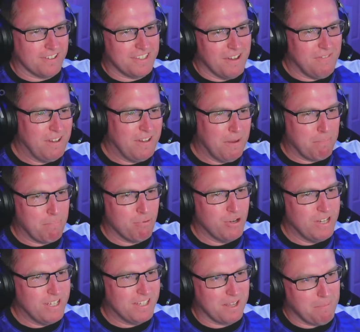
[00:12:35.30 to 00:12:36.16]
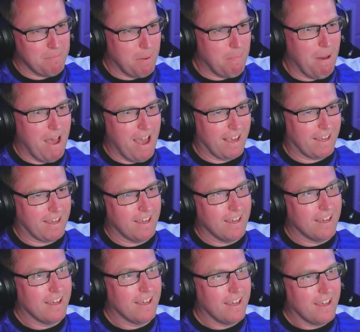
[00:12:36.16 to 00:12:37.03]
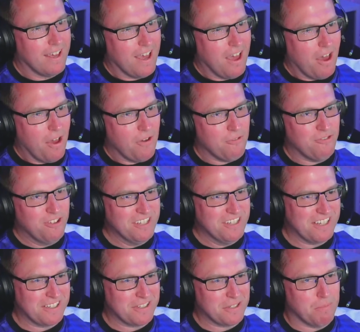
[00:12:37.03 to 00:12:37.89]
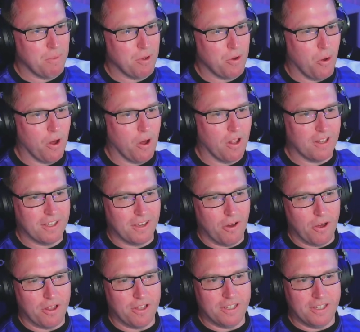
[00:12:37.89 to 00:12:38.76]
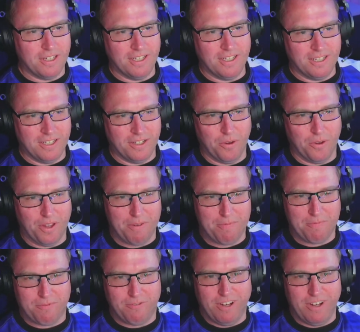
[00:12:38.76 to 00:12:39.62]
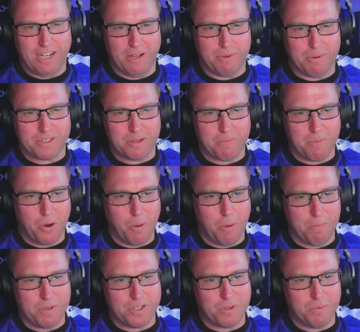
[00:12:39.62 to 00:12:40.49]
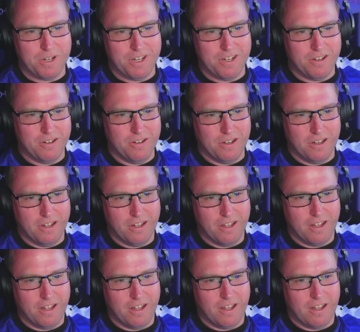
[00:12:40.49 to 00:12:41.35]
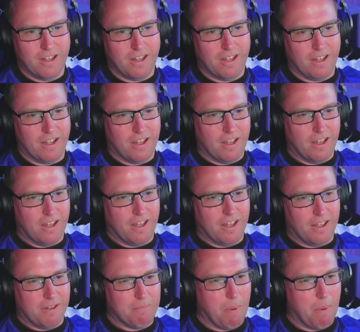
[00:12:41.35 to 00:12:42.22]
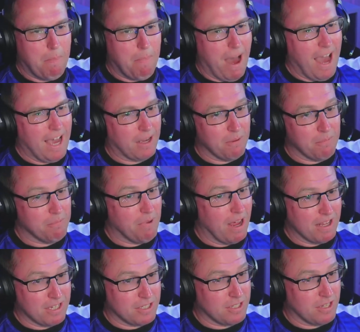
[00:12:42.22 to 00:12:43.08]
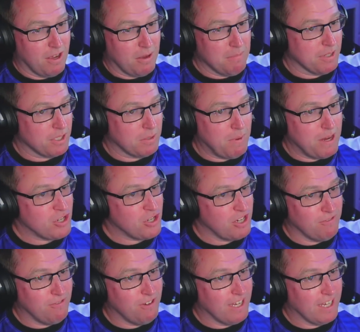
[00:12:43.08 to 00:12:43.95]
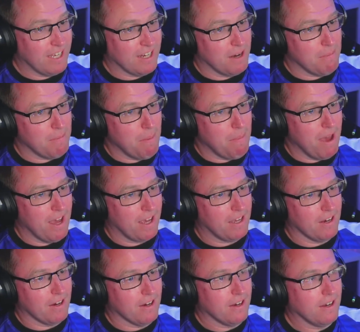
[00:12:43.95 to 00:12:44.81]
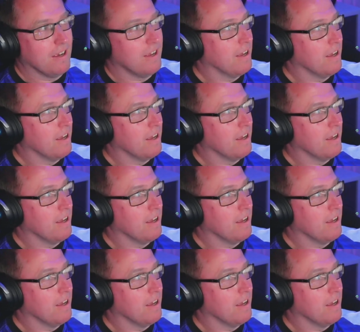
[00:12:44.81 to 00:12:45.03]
definitely a breeze on my back. It feels like someone, you know that feeling when someone opens a window? My back, I'm especially feeling it on my back here.